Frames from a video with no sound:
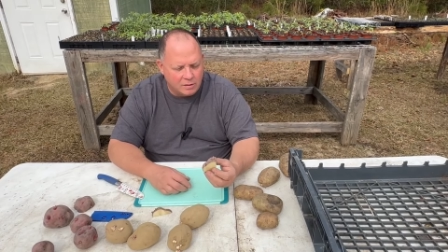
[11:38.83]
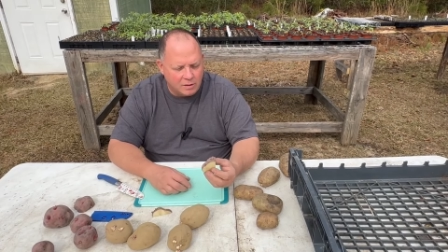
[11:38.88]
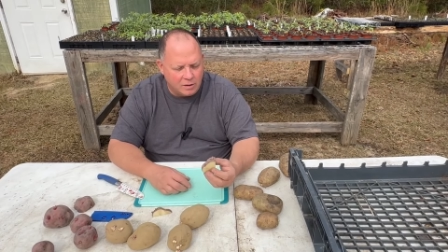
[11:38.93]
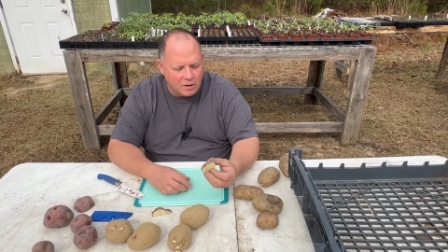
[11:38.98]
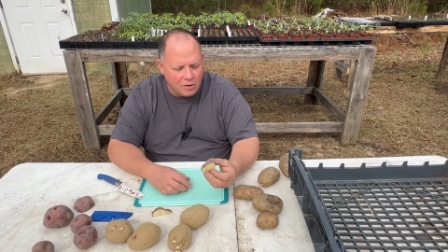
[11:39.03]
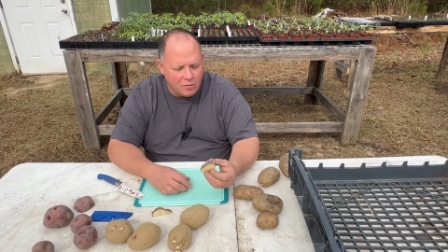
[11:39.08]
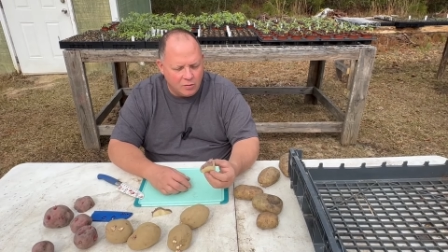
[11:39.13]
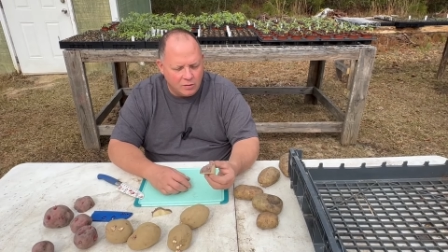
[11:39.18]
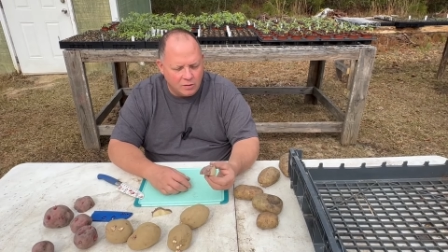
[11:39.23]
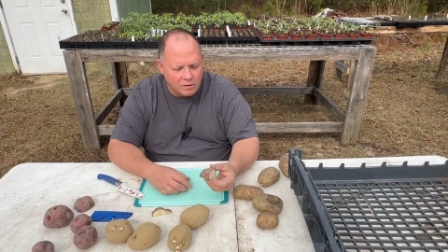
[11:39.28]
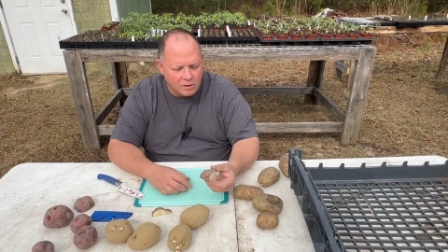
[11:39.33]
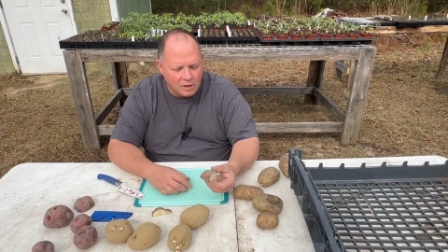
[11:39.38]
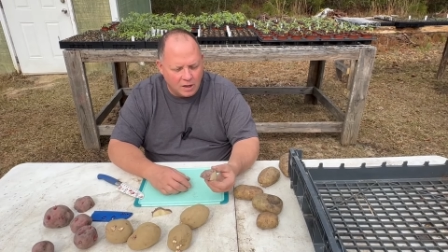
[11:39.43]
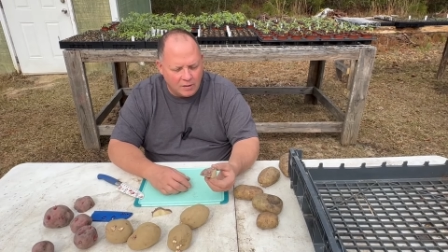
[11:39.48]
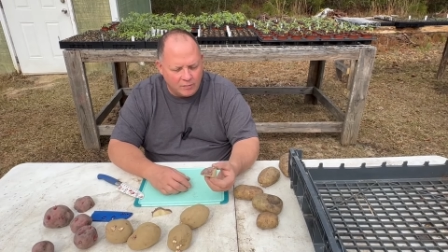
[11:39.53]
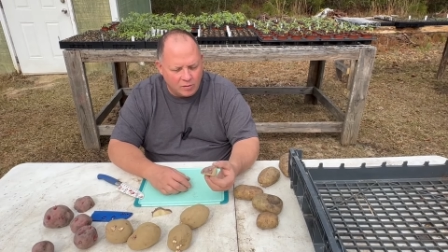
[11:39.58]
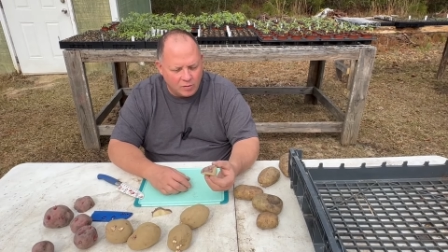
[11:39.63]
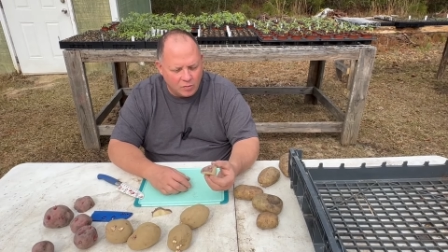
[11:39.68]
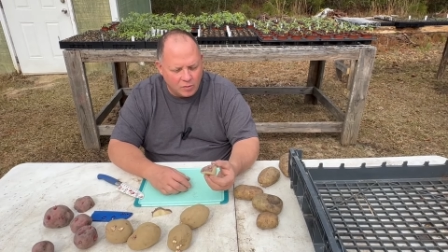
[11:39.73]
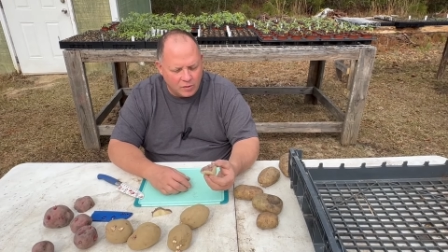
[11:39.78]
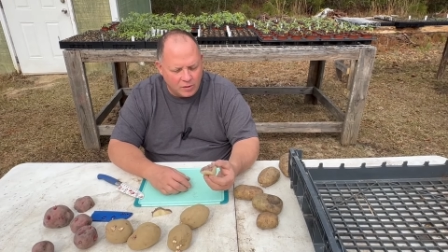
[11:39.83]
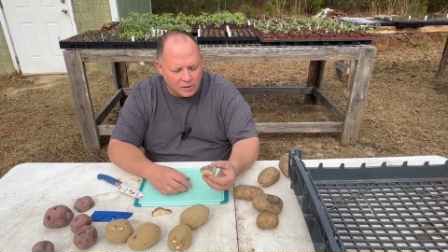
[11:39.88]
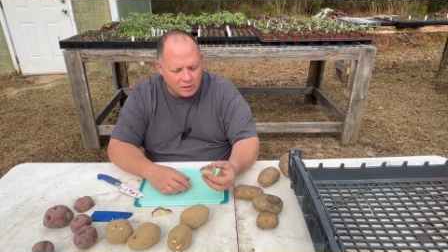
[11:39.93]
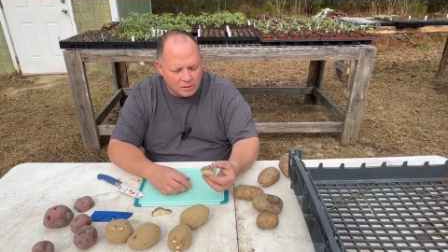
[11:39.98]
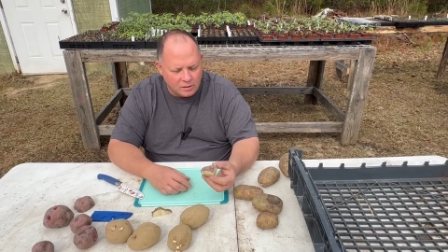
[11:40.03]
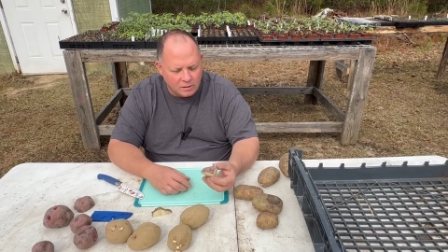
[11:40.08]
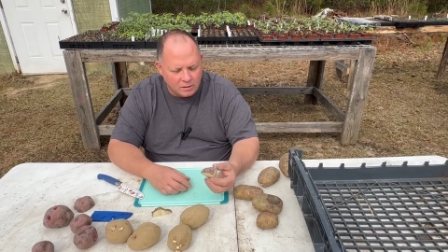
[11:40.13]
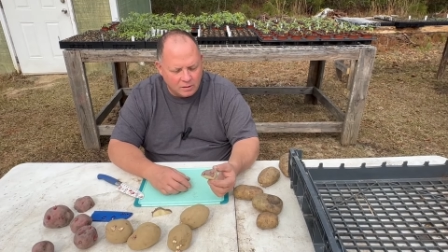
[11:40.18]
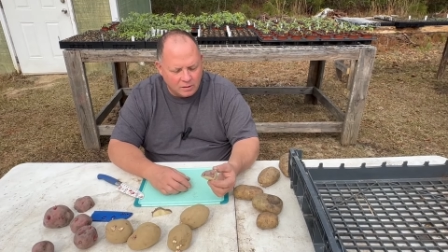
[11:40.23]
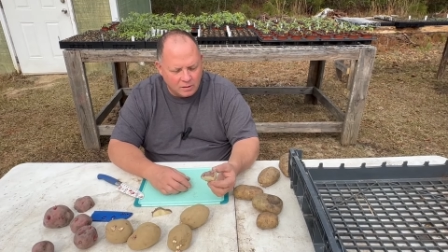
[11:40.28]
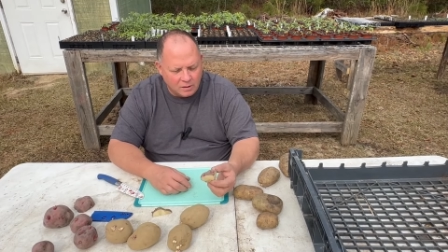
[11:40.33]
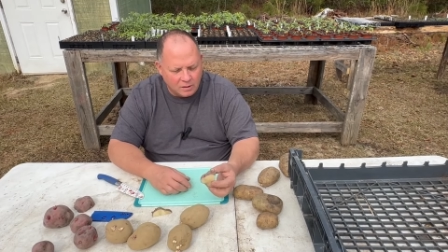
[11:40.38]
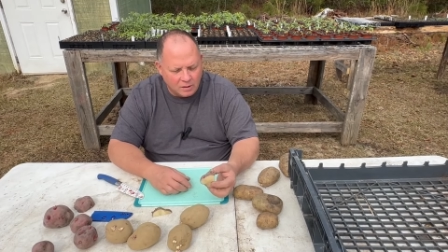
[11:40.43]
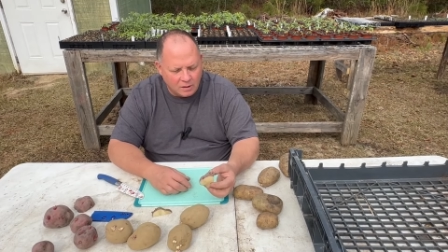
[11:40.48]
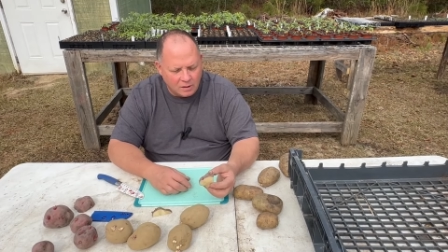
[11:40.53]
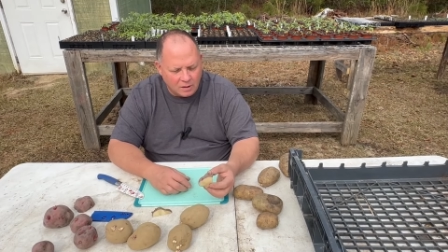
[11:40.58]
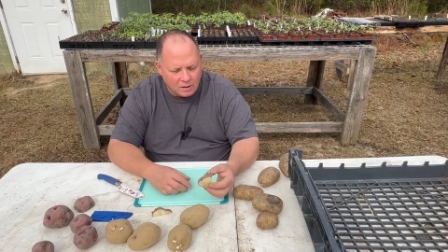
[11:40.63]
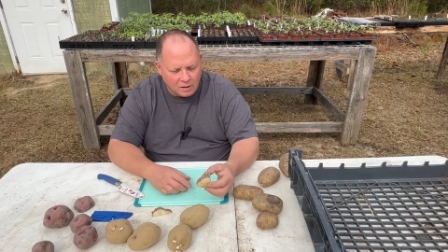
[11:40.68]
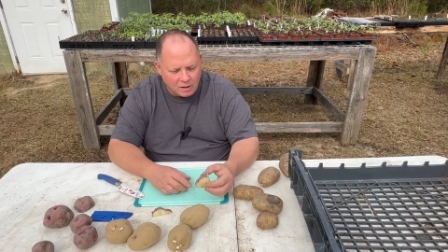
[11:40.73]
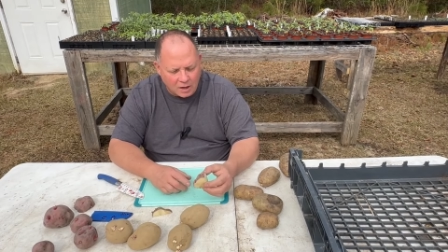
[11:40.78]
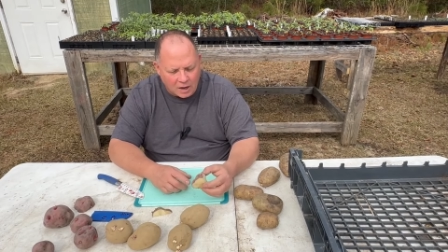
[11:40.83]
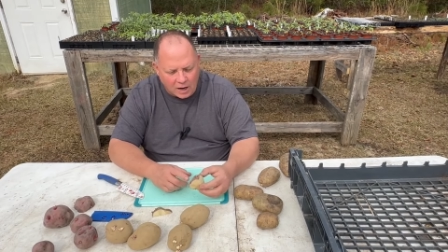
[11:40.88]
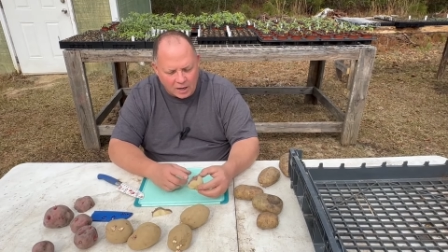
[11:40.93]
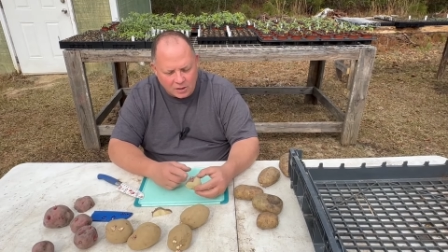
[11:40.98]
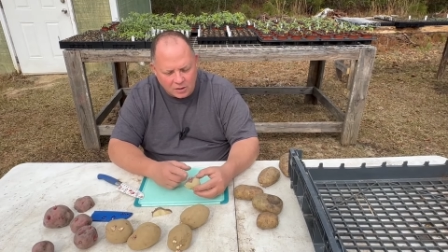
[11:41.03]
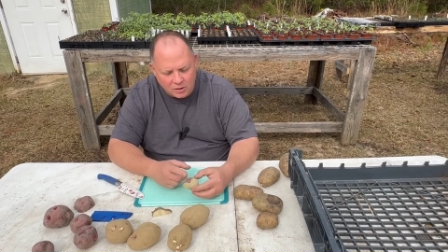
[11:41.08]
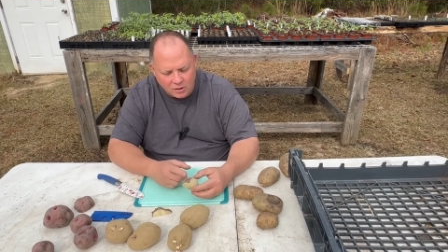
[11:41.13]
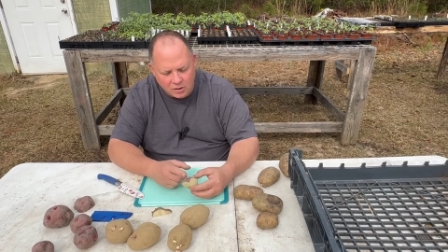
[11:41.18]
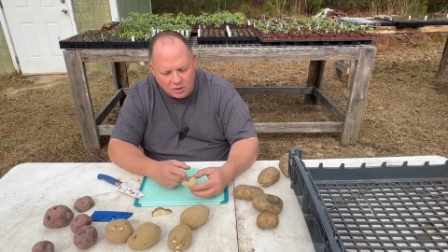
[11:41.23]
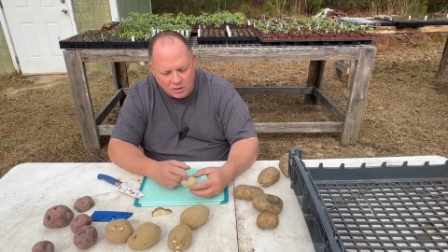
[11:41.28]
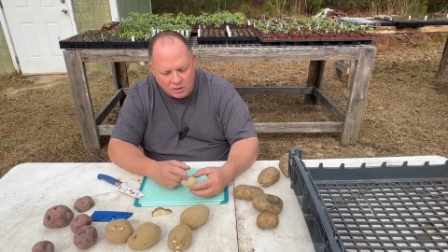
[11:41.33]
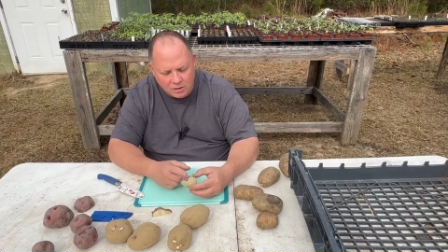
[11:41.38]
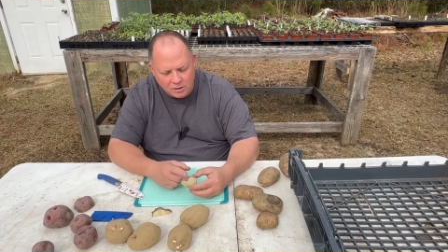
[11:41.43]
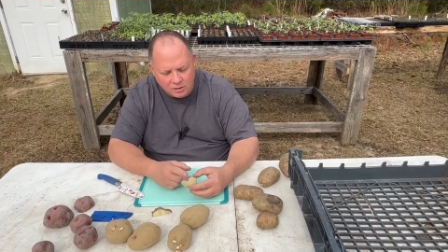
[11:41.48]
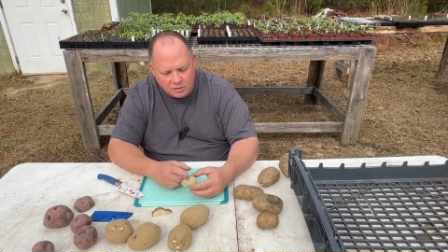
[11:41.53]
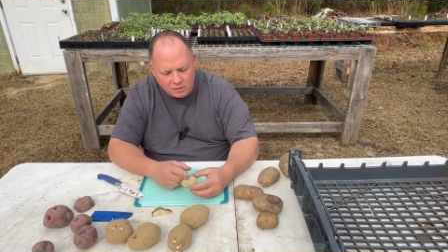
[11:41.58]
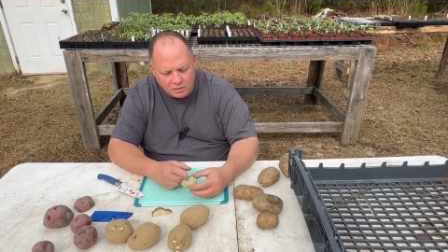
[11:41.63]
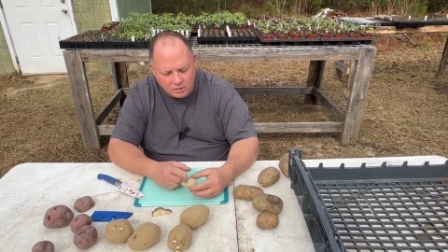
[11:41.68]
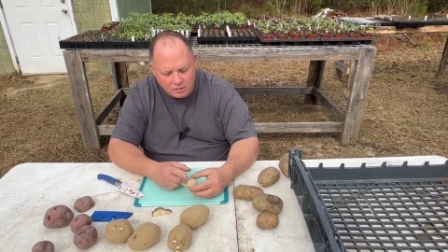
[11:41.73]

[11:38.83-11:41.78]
cute and clever with it, I could,